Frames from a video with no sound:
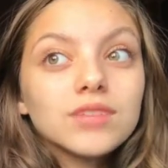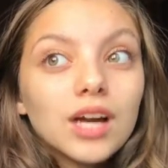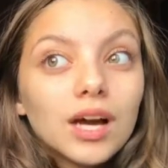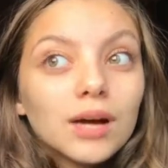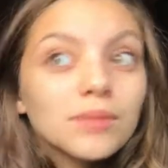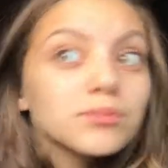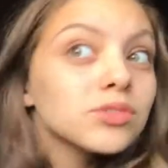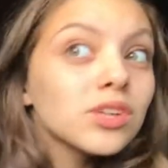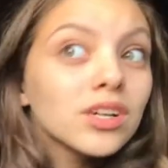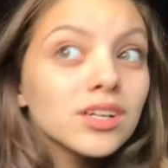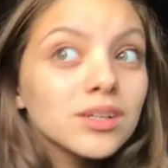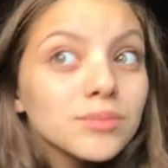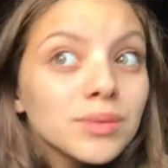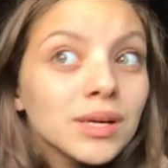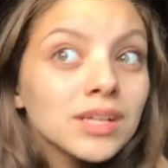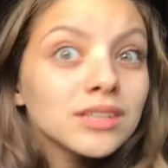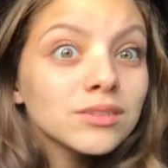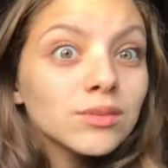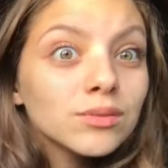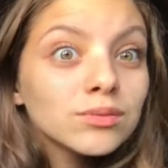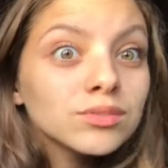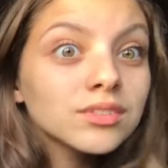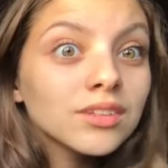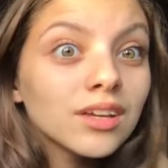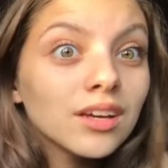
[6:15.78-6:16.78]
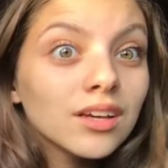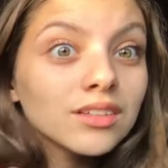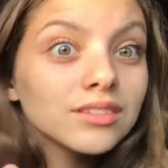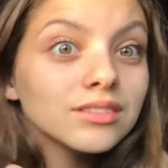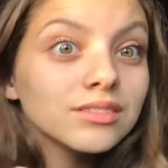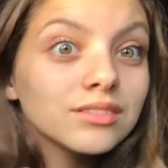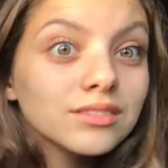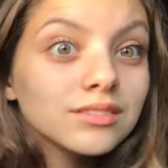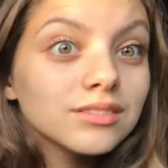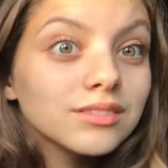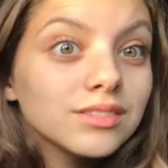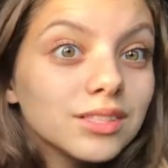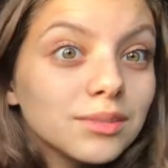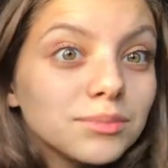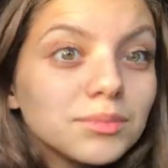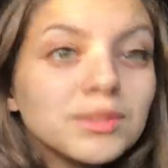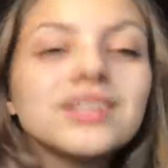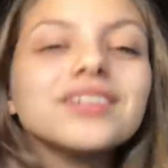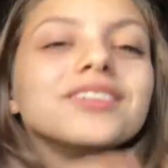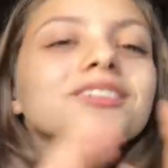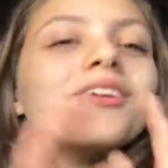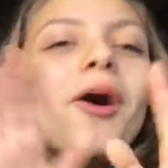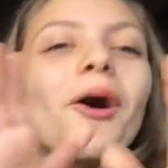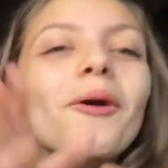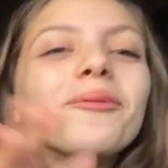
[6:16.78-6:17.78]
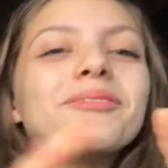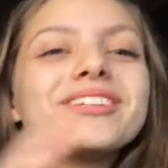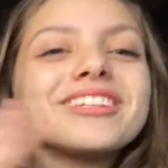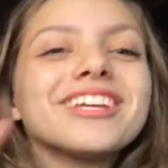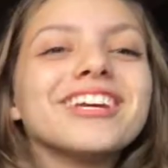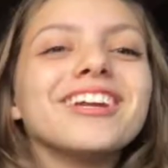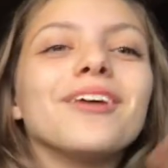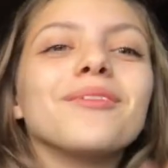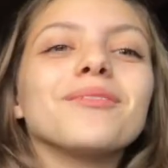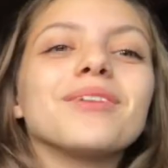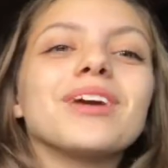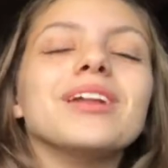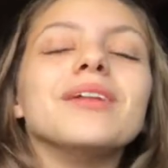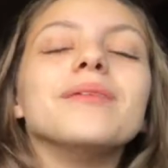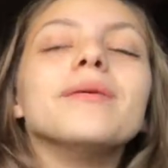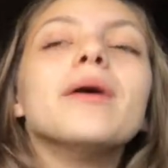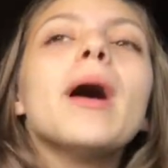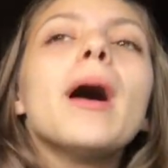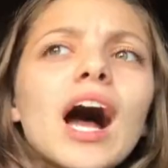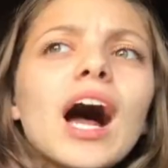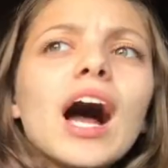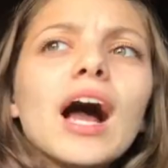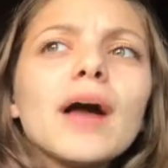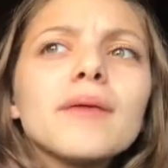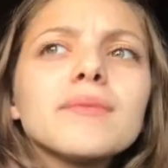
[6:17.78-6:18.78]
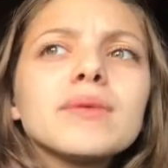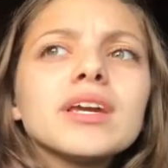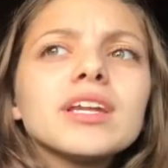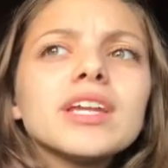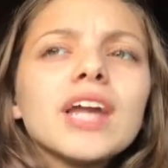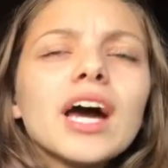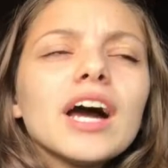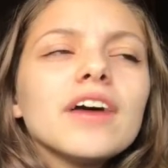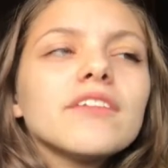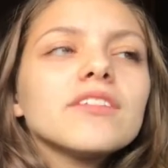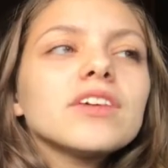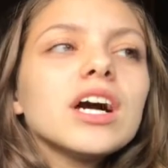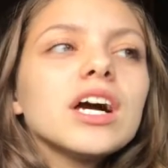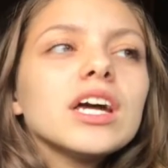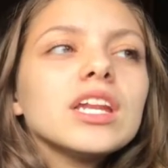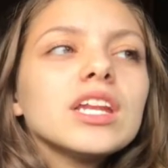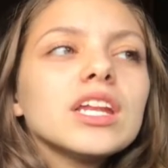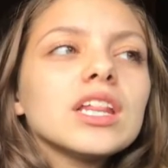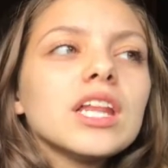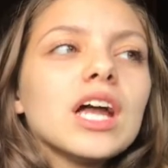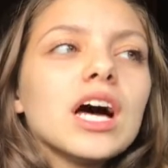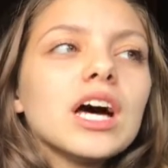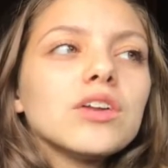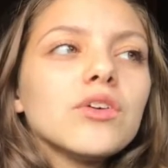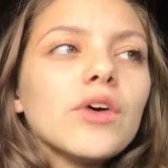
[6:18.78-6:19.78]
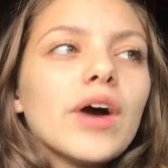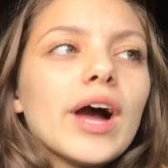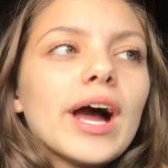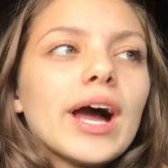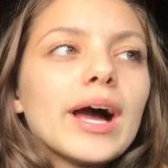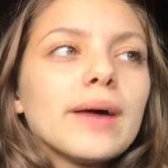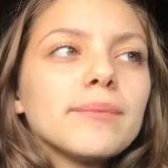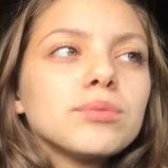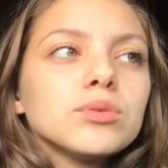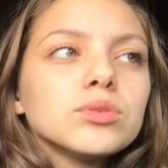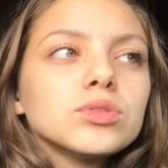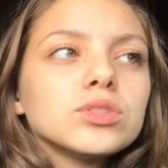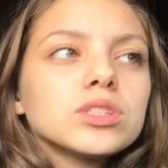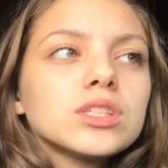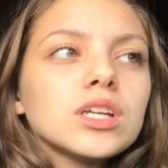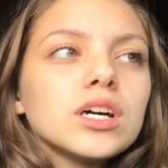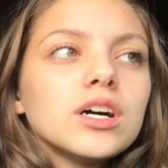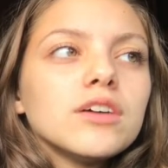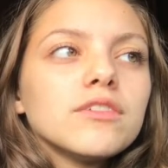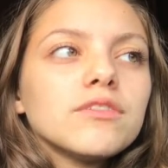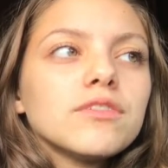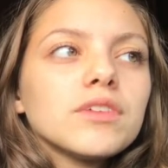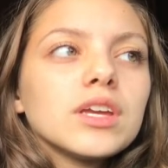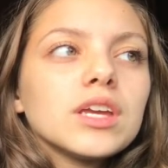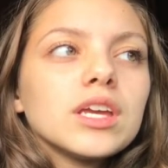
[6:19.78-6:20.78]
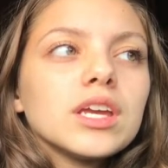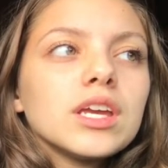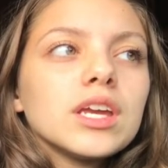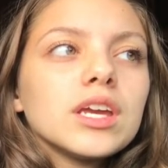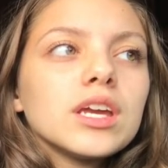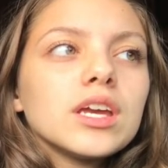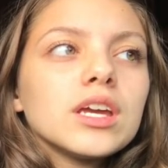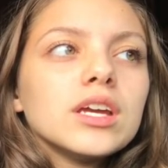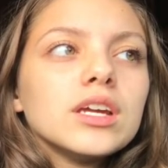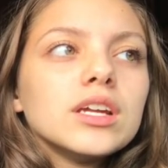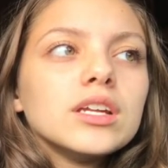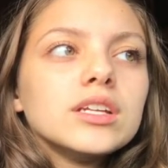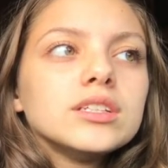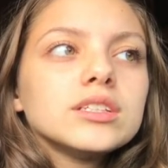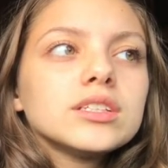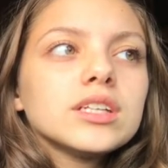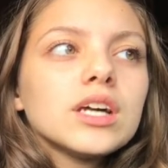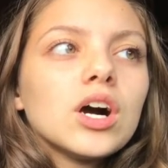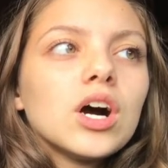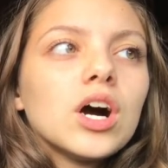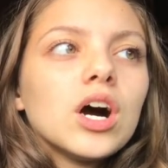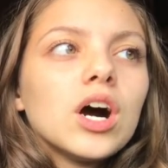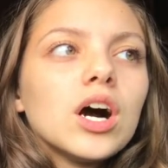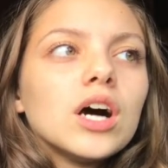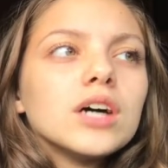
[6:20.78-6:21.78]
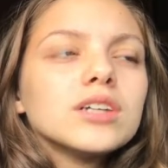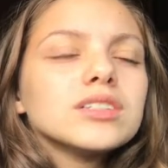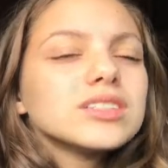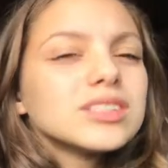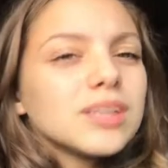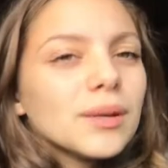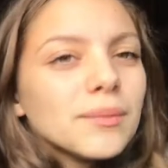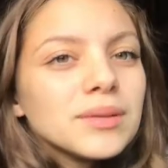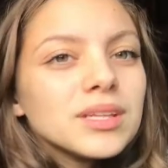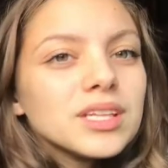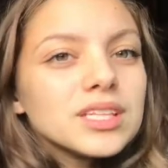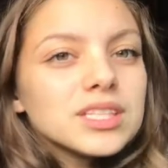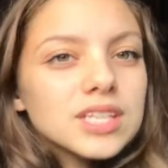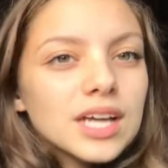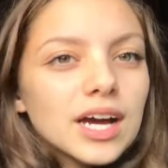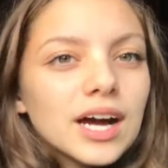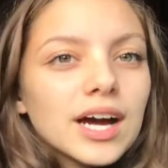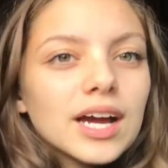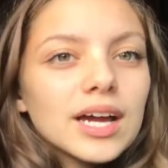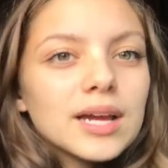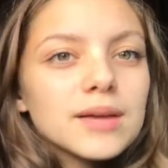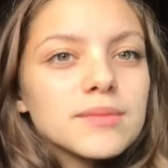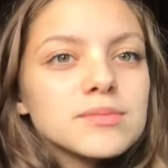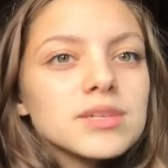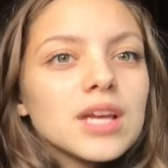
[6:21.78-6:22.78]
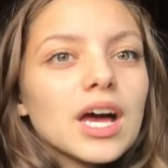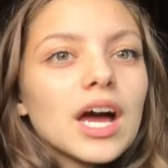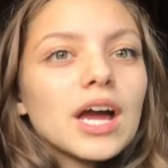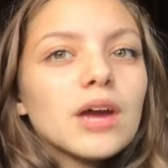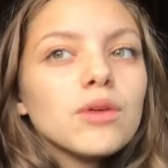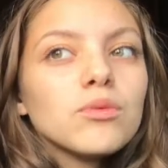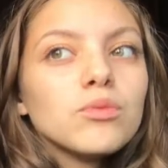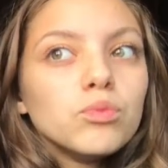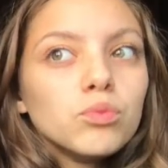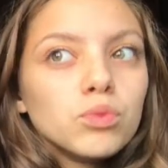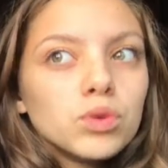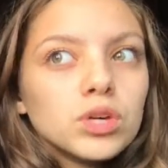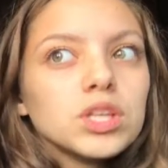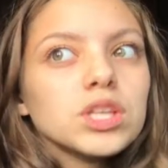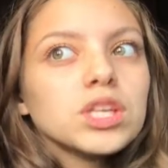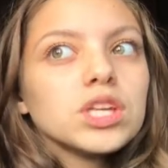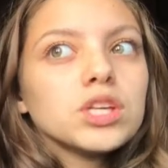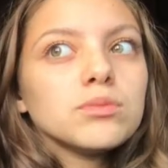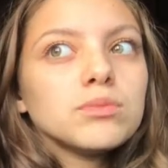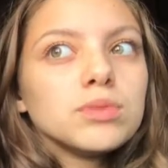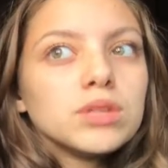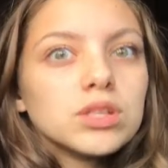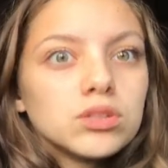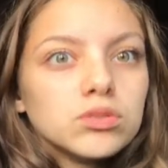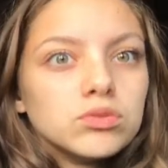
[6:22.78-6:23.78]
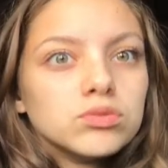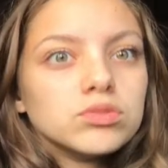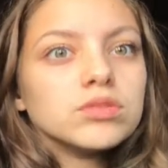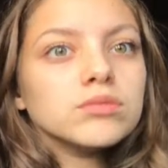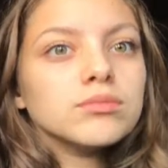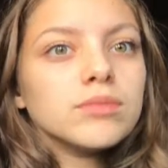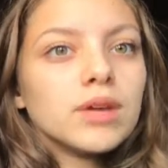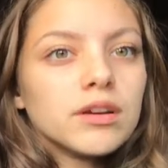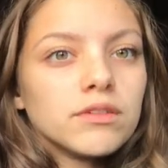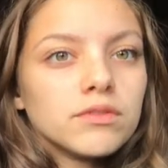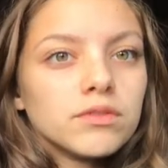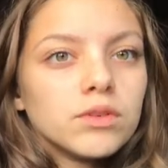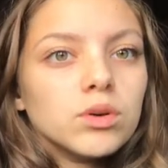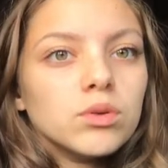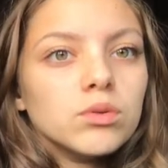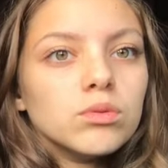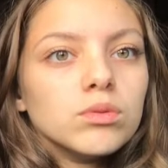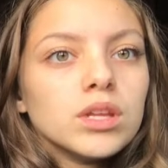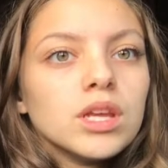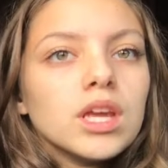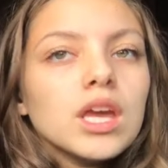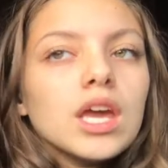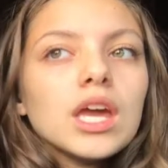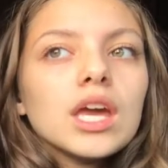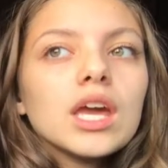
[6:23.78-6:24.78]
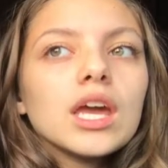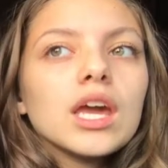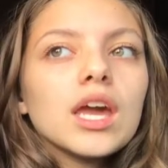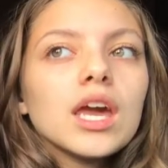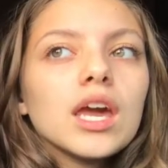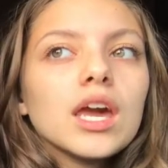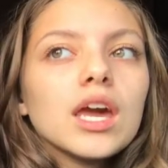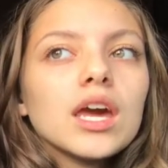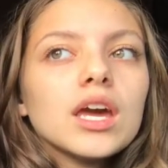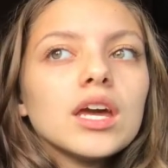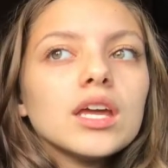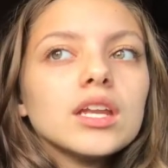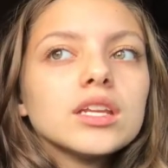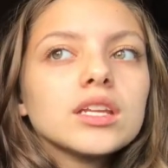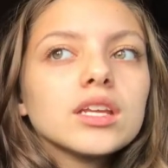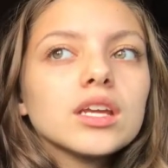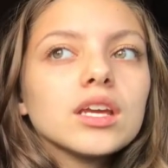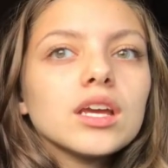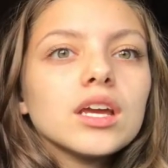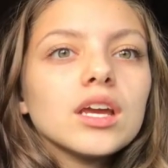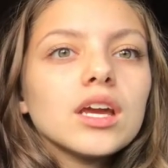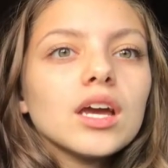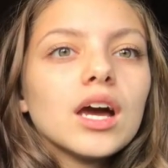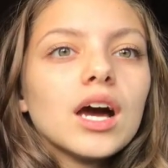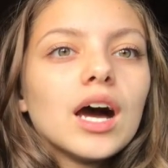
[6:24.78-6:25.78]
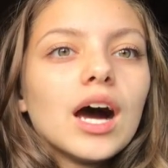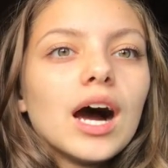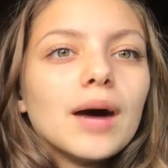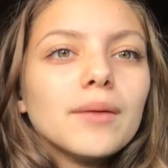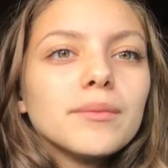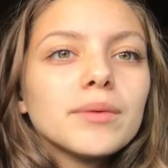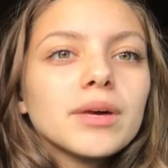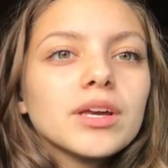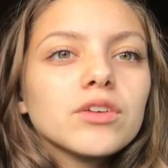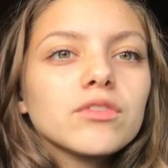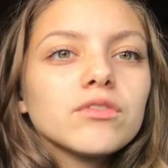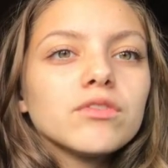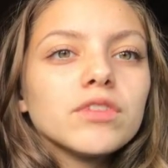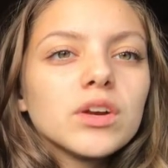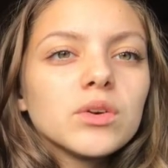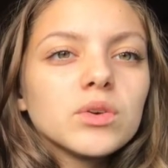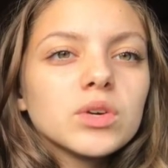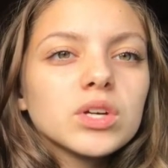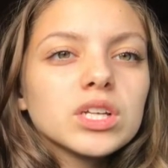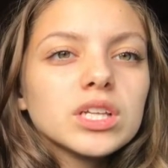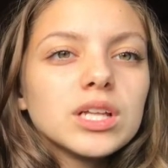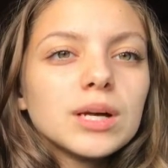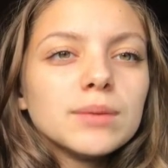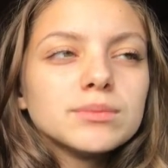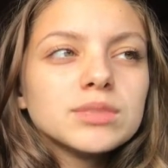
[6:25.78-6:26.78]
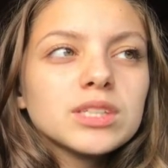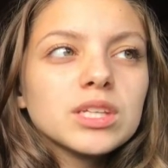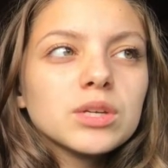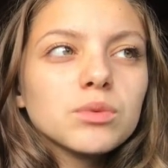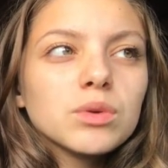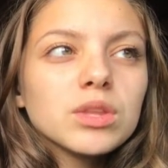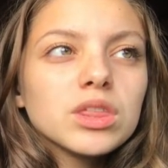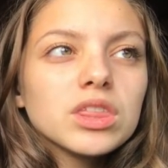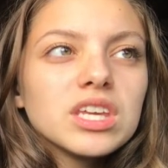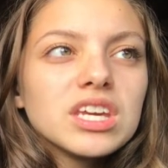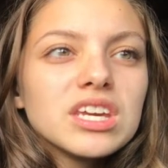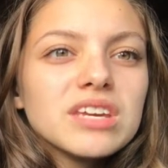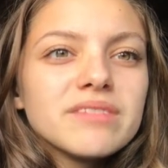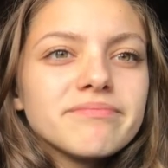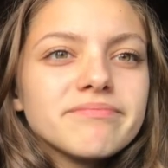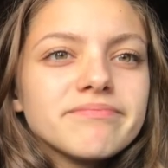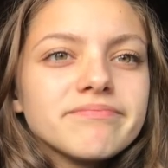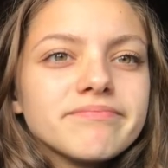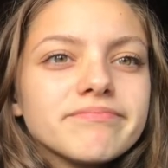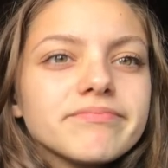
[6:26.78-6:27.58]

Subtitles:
I'm trying to pass those tests, you know what I mean? No, I'm kidding. I mean, I've gotten a lot of Apple stuff, and some of the times I really be losing my phone, and I'm like very clumsy with it.